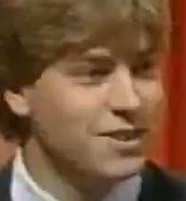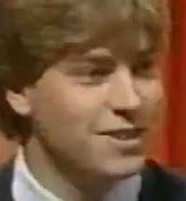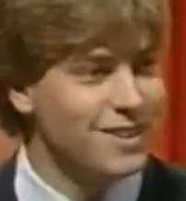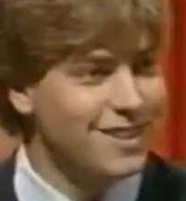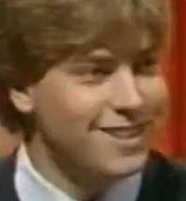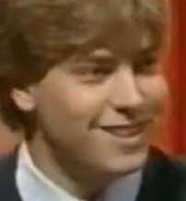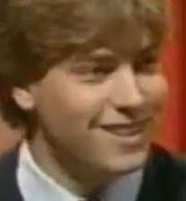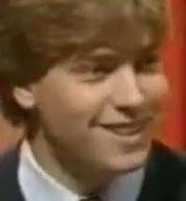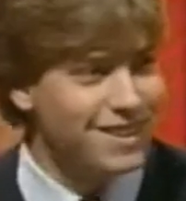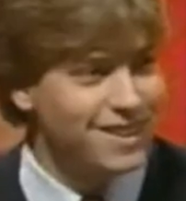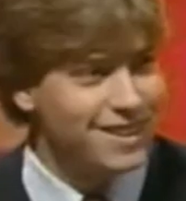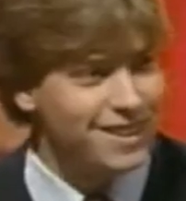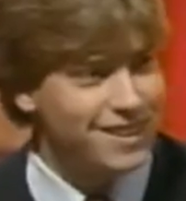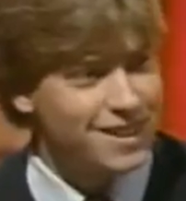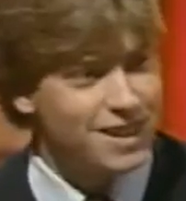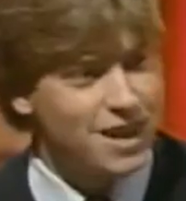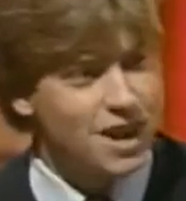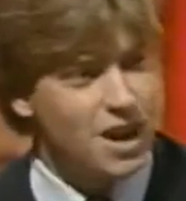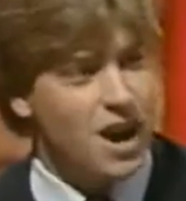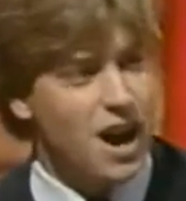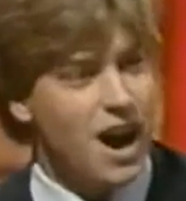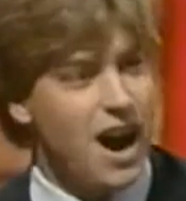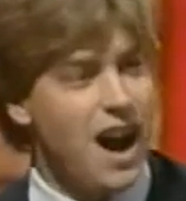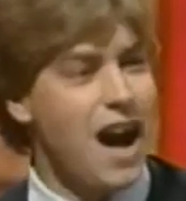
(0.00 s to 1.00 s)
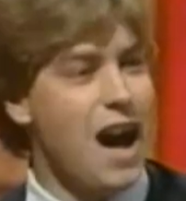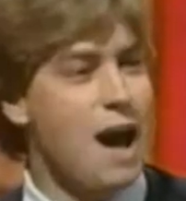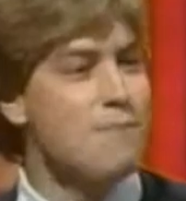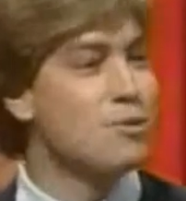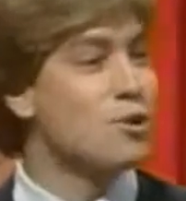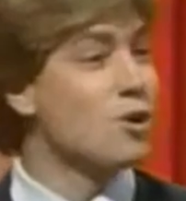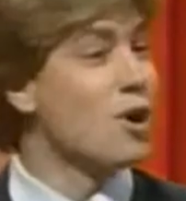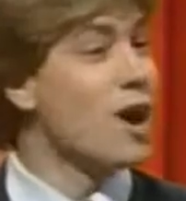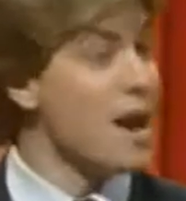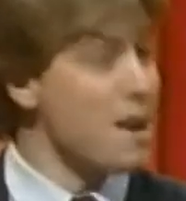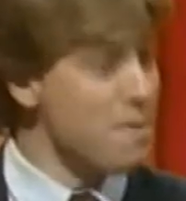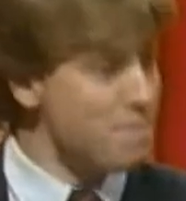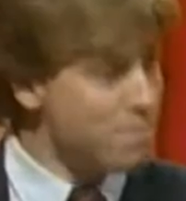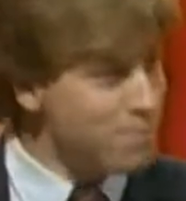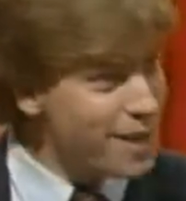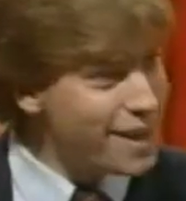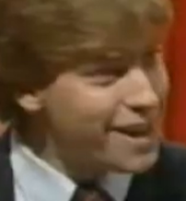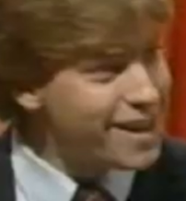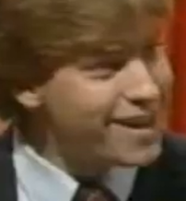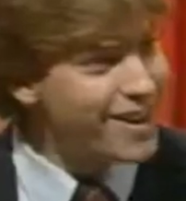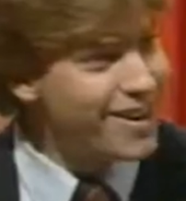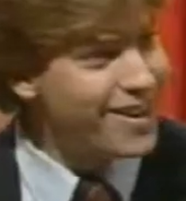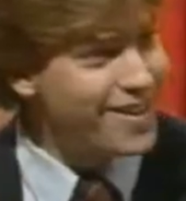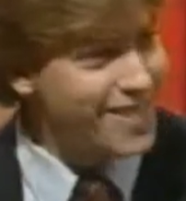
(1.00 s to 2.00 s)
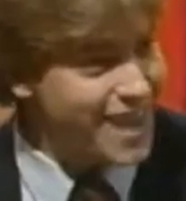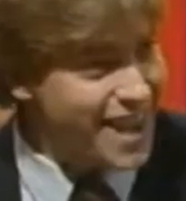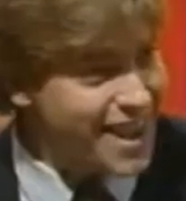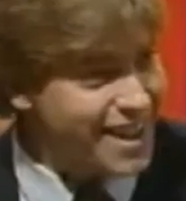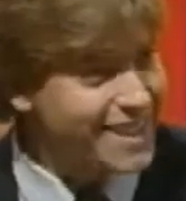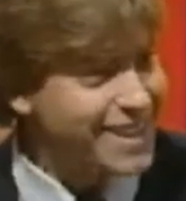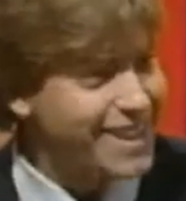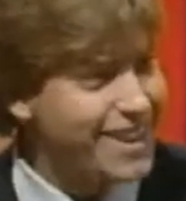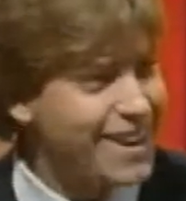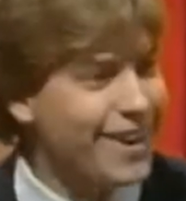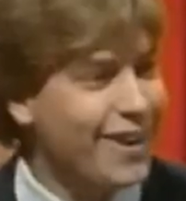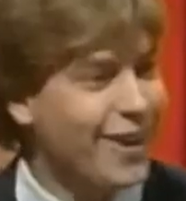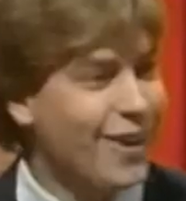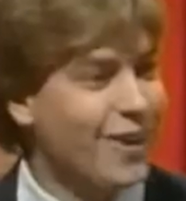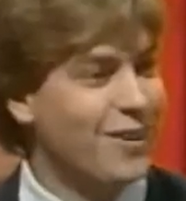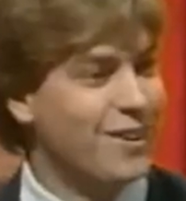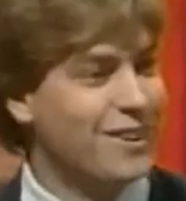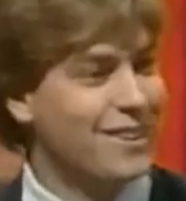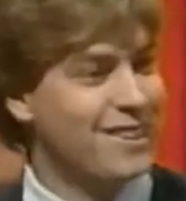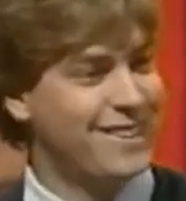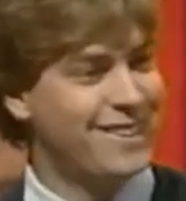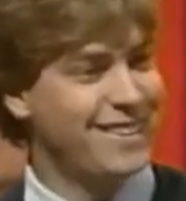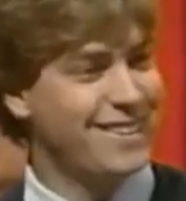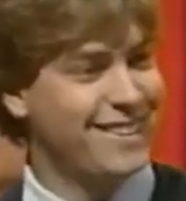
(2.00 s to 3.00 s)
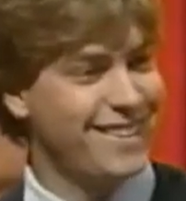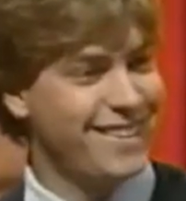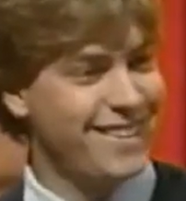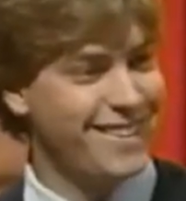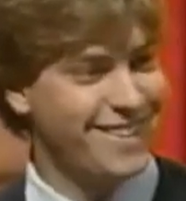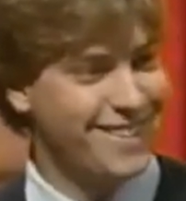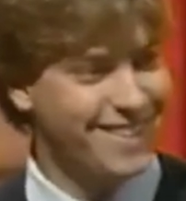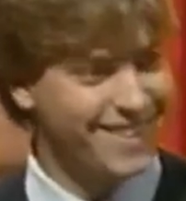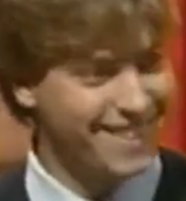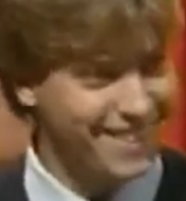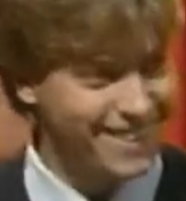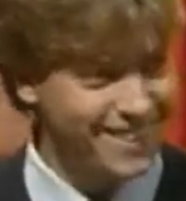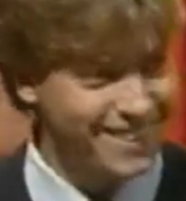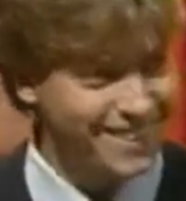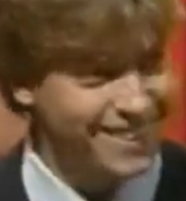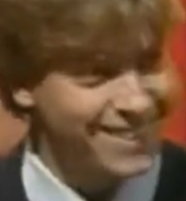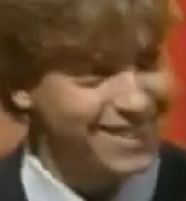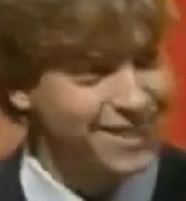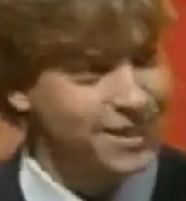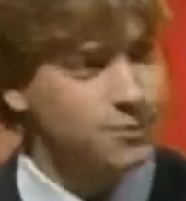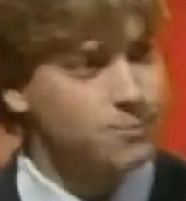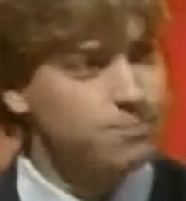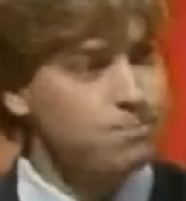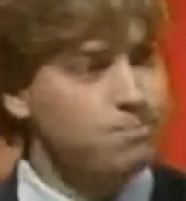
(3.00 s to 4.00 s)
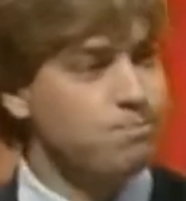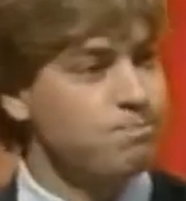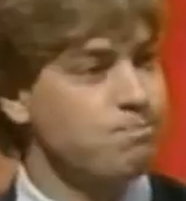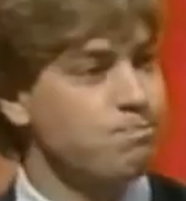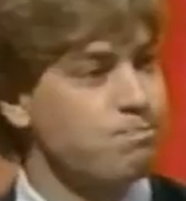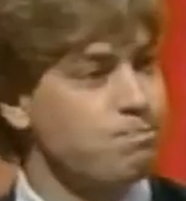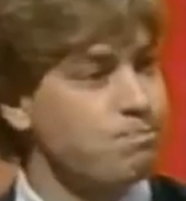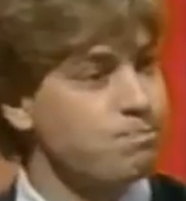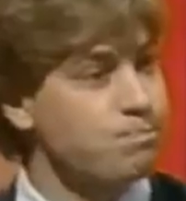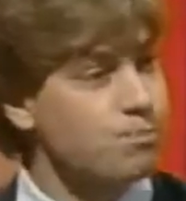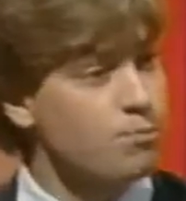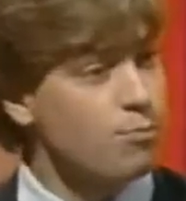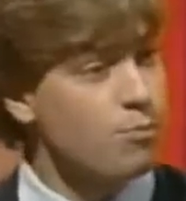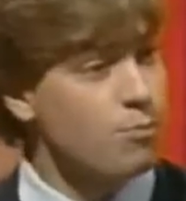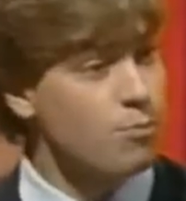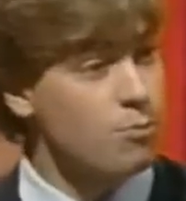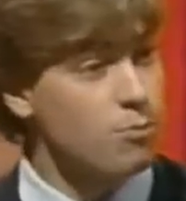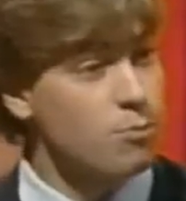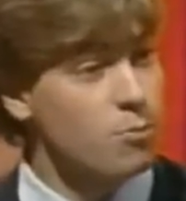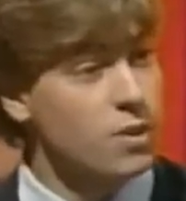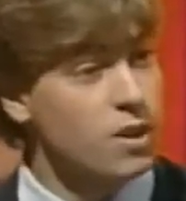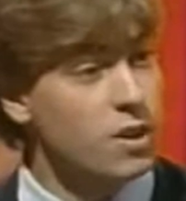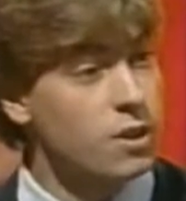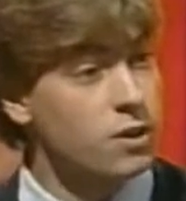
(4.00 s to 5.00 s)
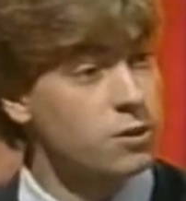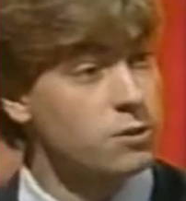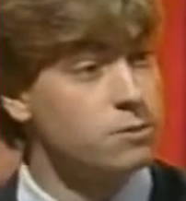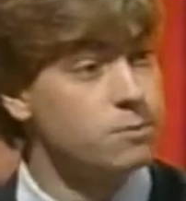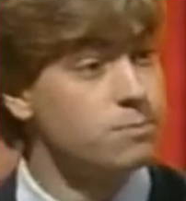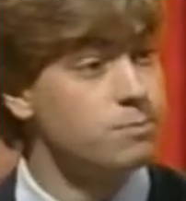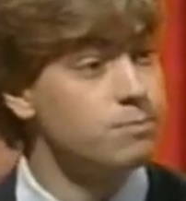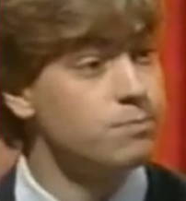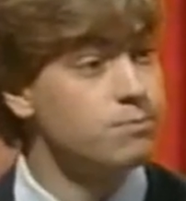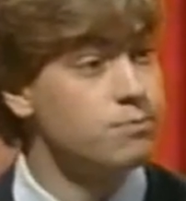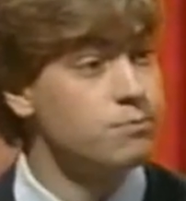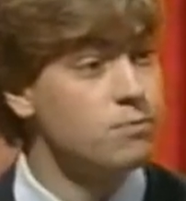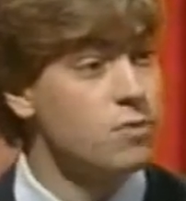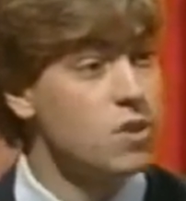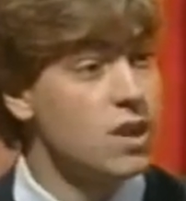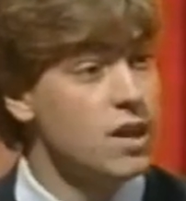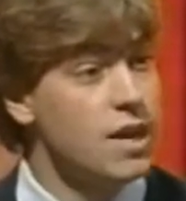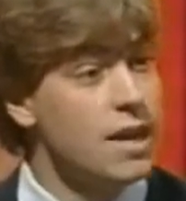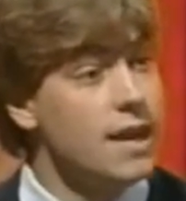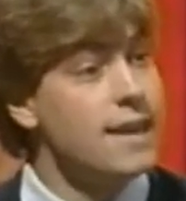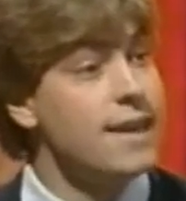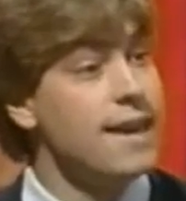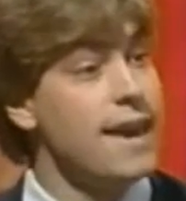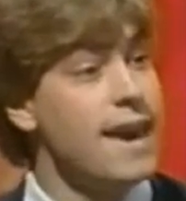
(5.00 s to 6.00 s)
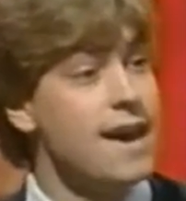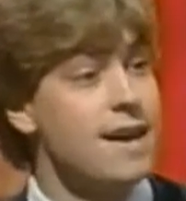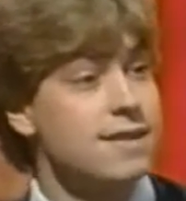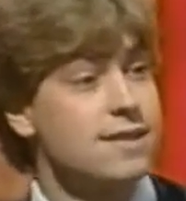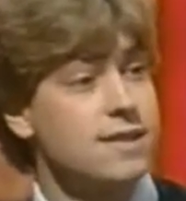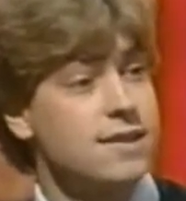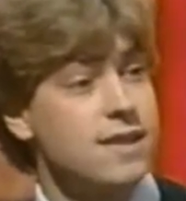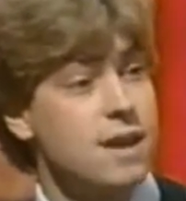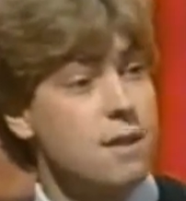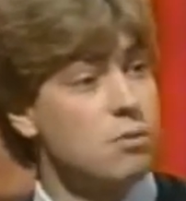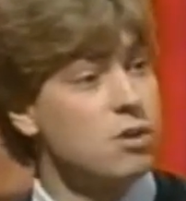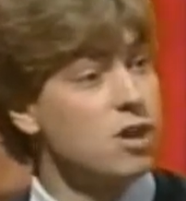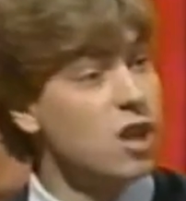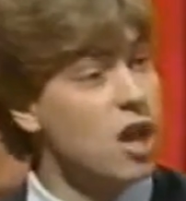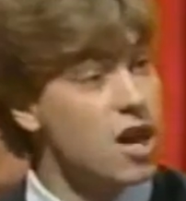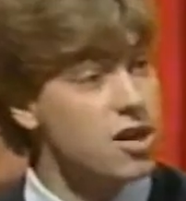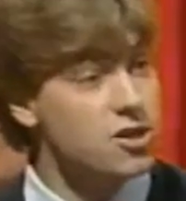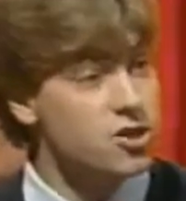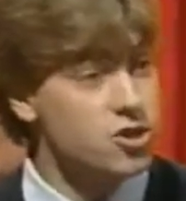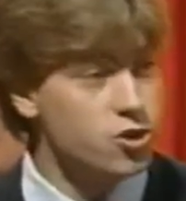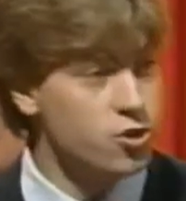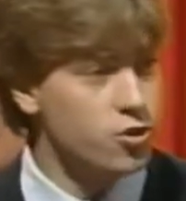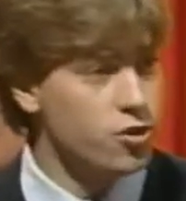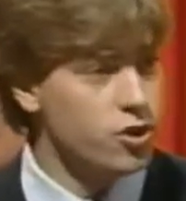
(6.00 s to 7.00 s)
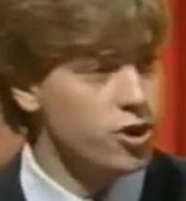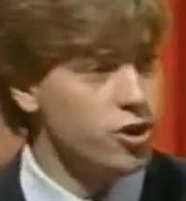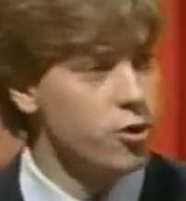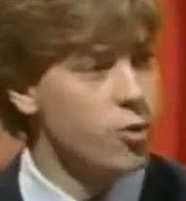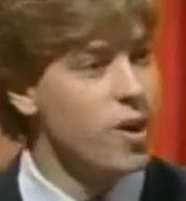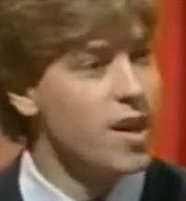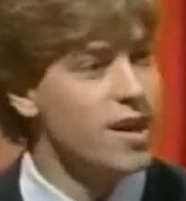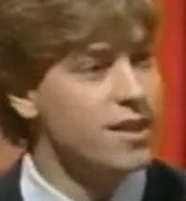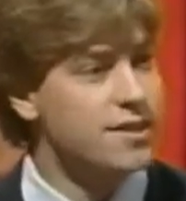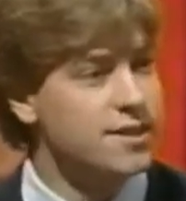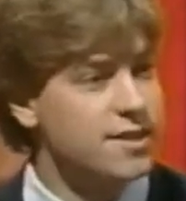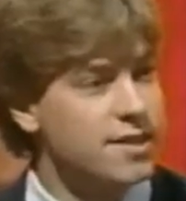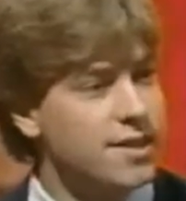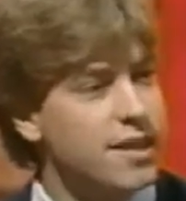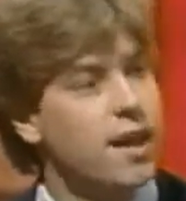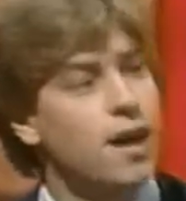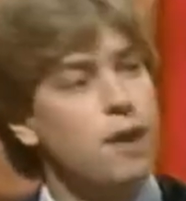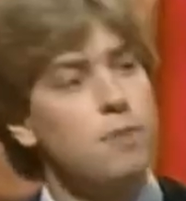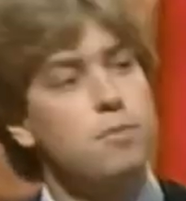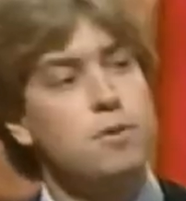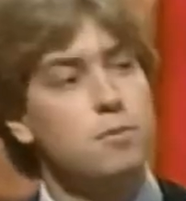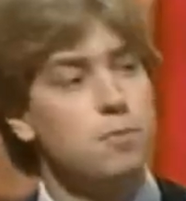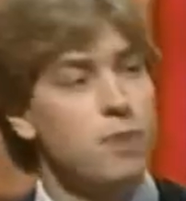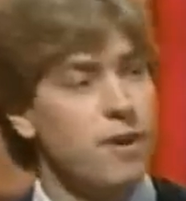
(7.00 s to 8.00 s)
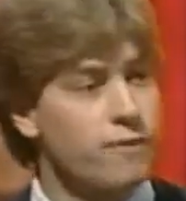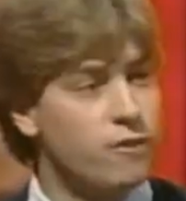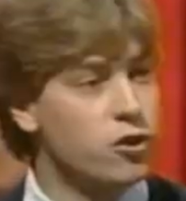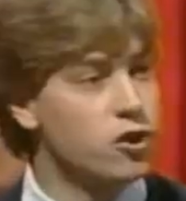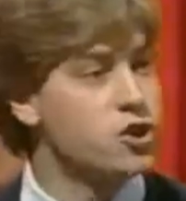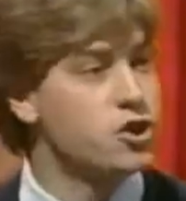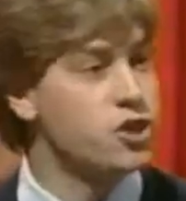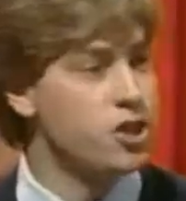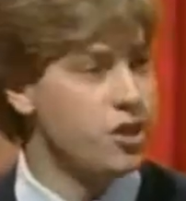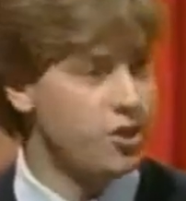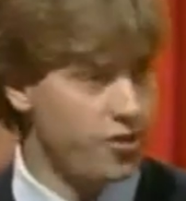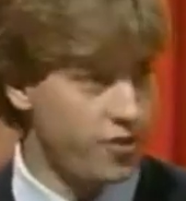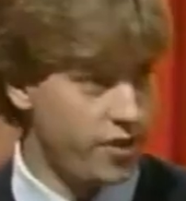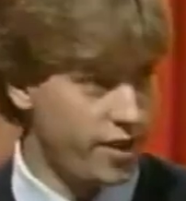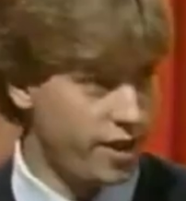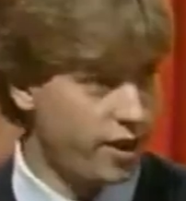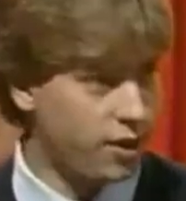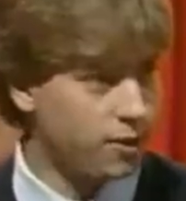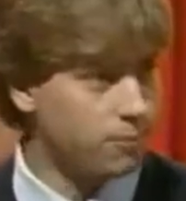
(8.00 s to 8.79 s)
How are you, Rich? I'm great, Peter. Thank good. you. Very good. Now, Rich, you're a student? Yes, I'm a law student at USC. I'm in my first year there.